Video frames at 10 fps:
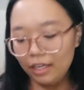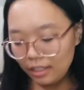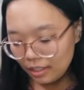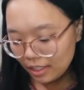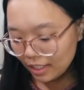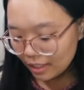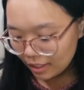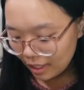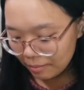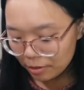Again,
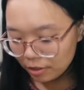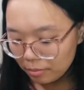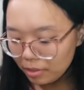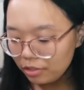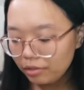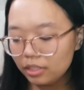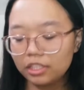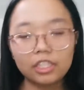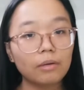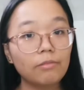I'm going to be doing
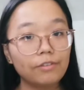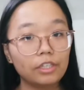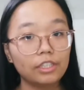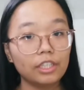some reverse